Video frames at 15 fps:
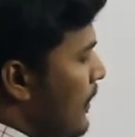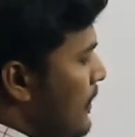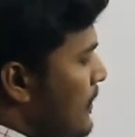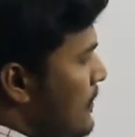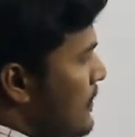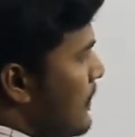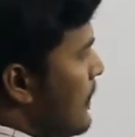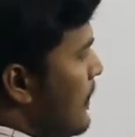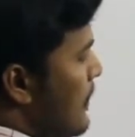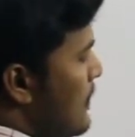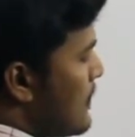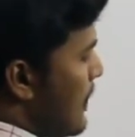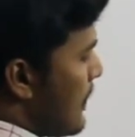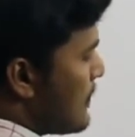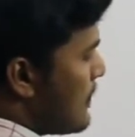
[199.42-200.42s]
is
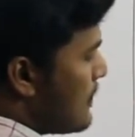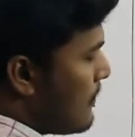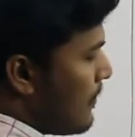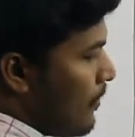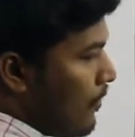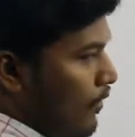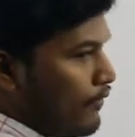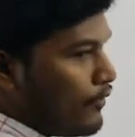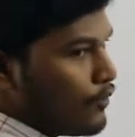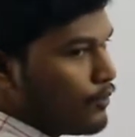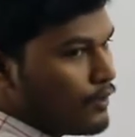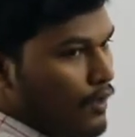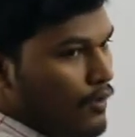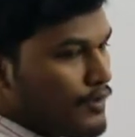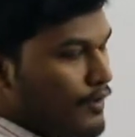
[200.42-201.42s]
the successor of
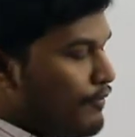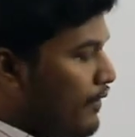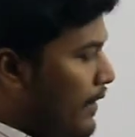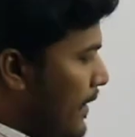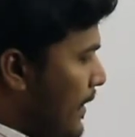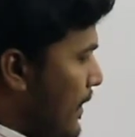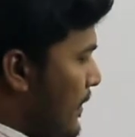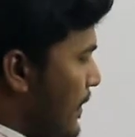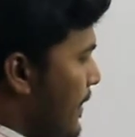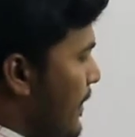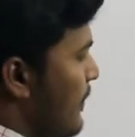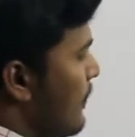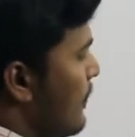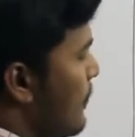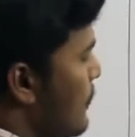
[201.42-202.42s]

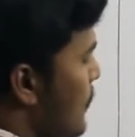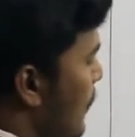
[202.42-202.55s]
2500? So